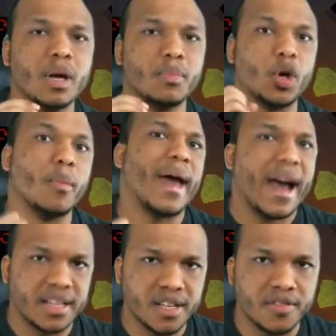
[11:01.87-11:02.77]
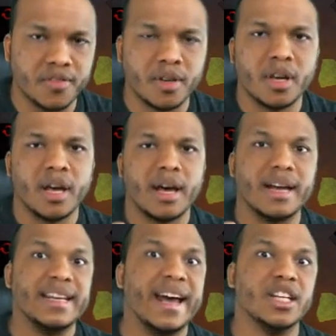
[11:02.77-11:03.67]
become active
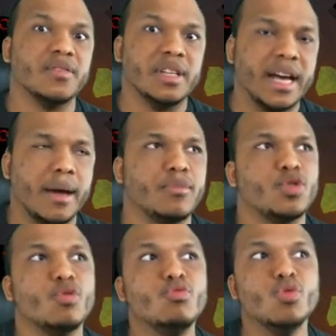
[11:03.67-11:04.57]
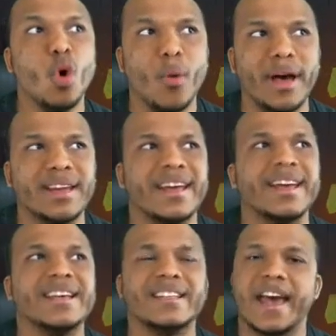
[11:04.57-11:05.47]
at the end of the game. So Nowhead
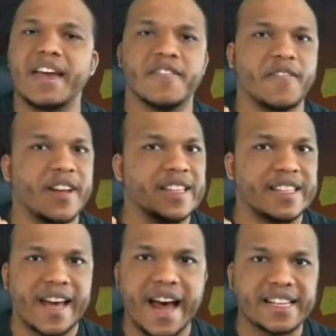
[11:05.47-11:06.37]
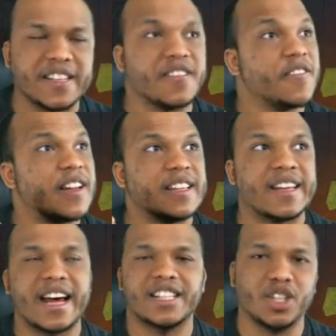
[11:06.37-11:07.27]
is a fantastic
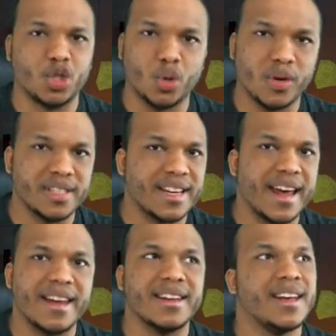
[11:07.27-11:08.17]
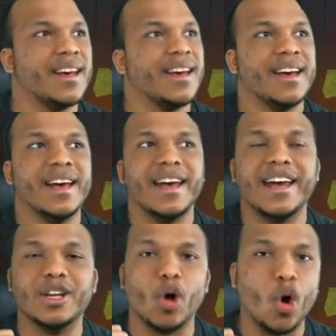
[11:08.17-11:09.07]
choice, and
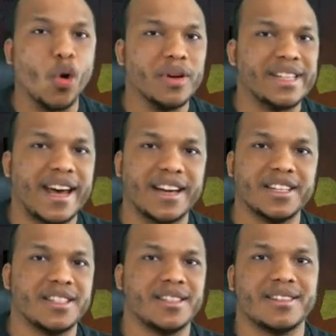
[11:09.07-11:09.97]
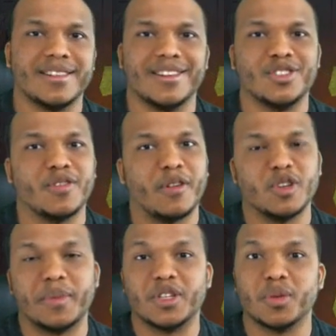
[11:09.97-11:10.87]
it always catches
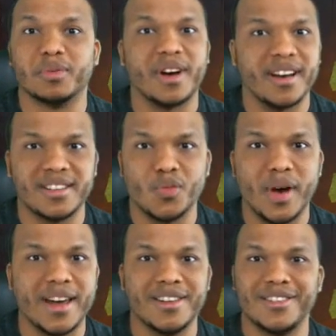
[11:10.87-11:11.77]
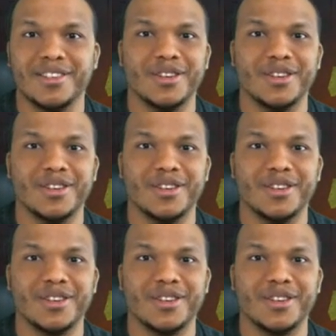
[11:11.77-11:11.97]
survivors by surprise when,